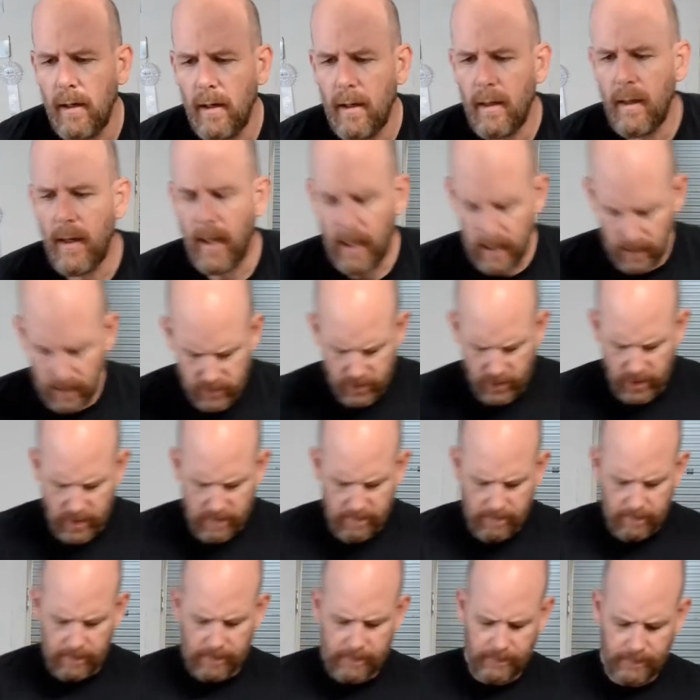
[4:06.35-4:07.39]
Yeah, it looks good.
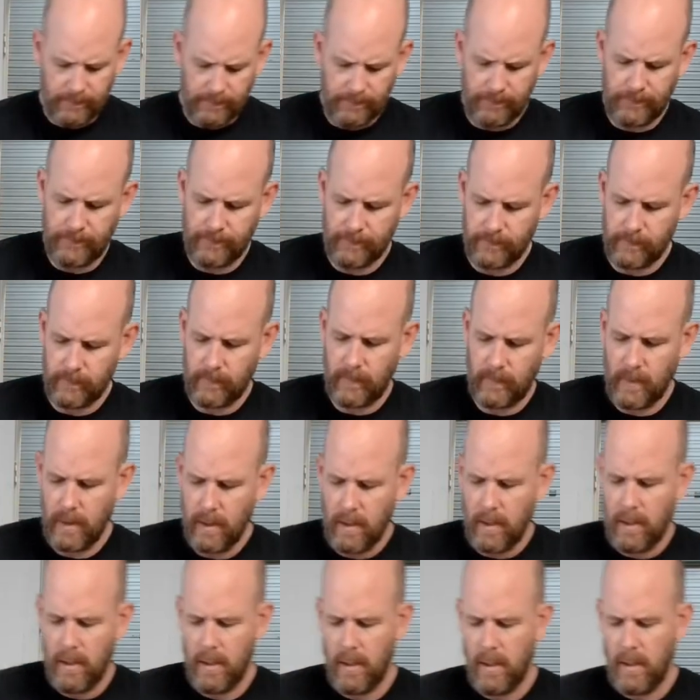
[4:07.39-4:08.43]

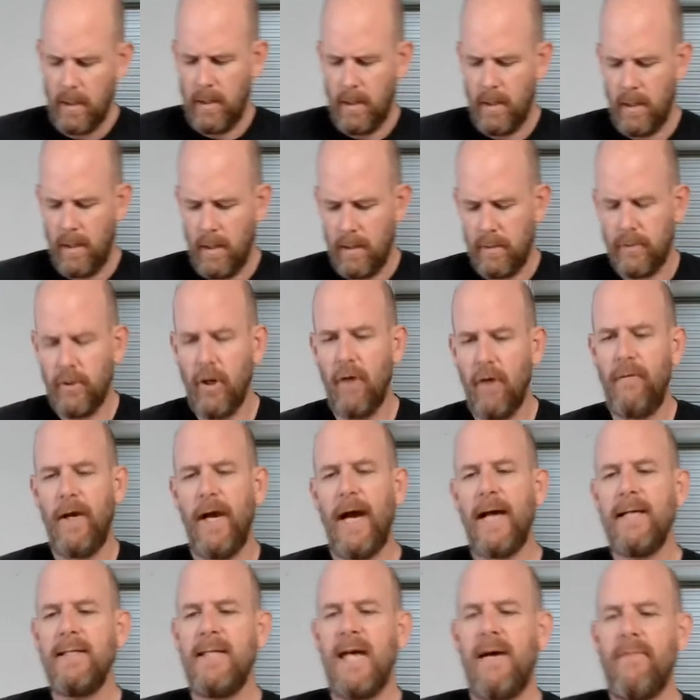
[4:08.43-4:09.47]
So if you
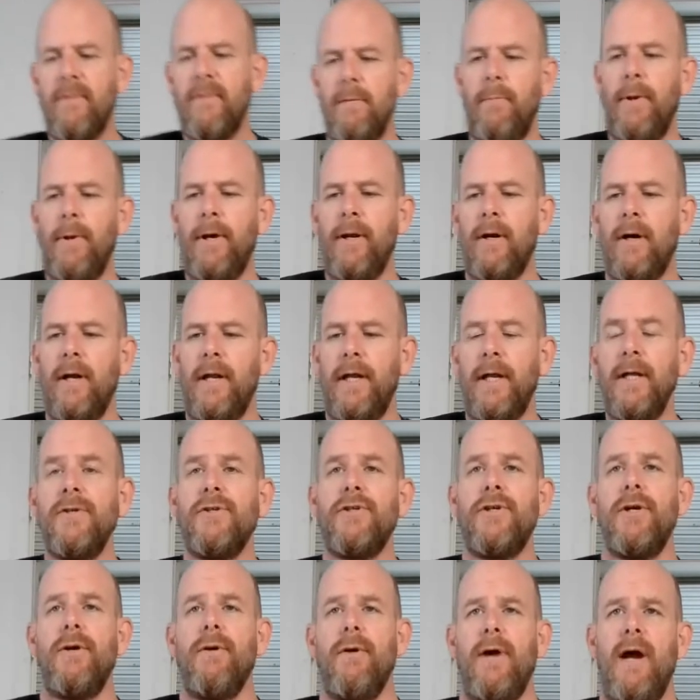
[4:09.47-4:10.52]
guys haven't been on
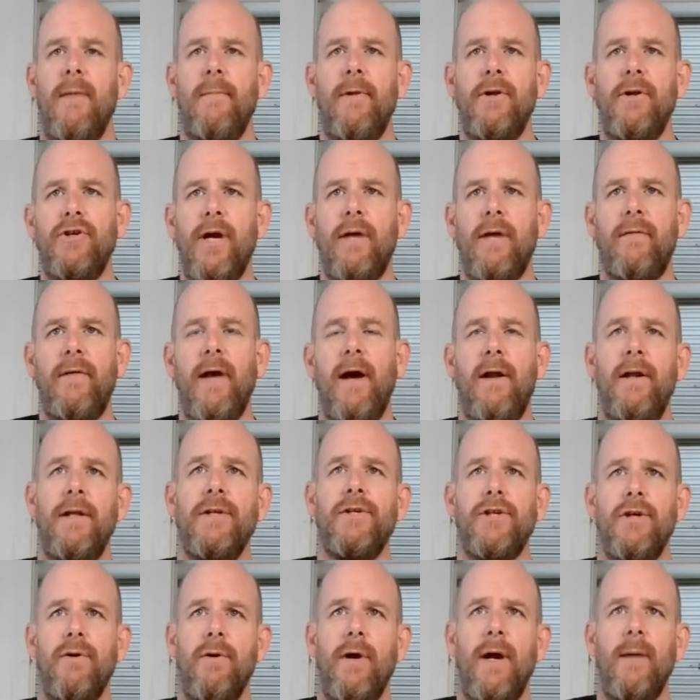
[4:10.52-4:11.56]
Instagram and checked out
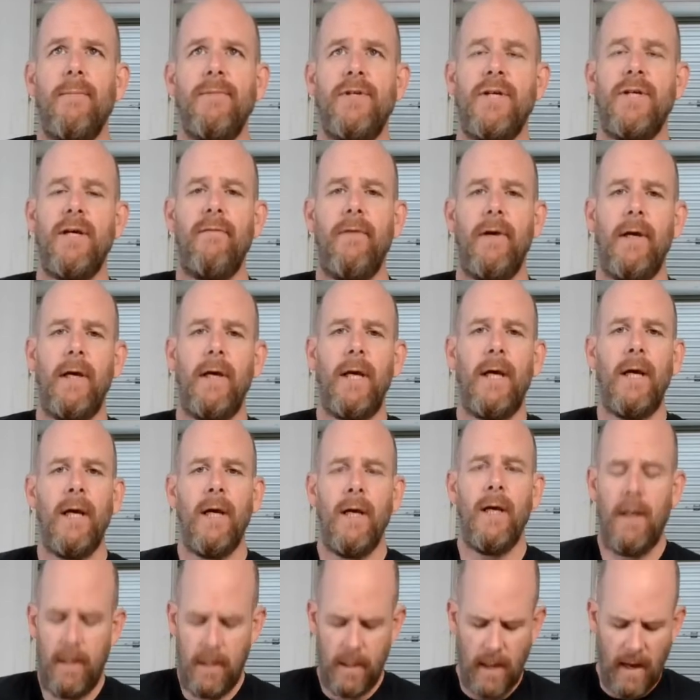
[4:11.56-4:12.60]
Instagram TV,
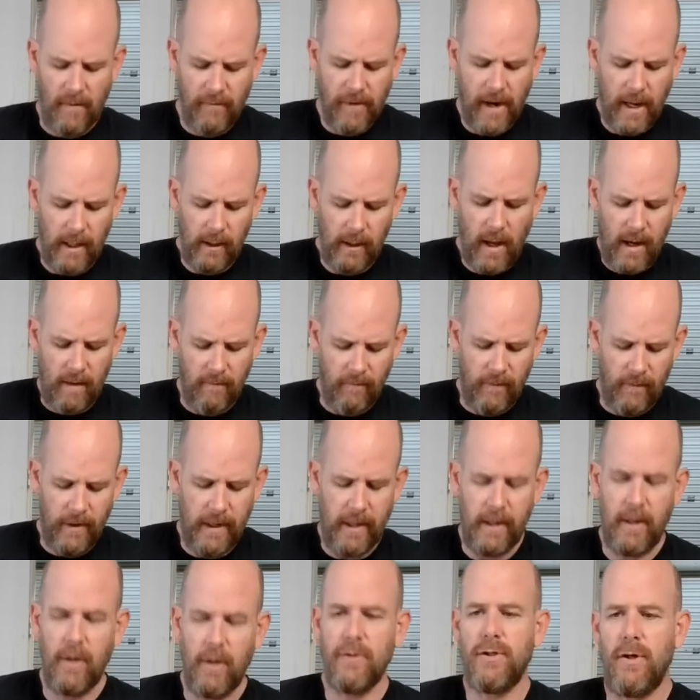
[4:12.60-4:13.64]
I've got a lot of
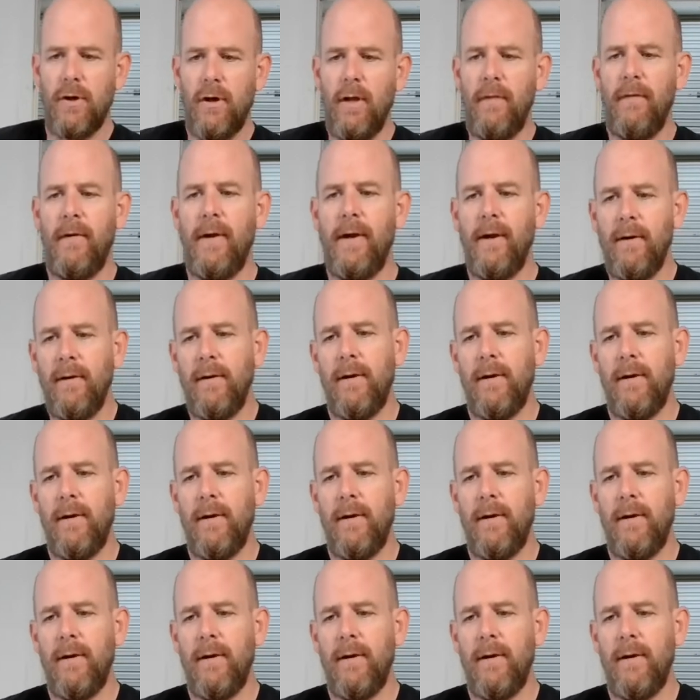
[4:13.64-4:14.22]
videos on there.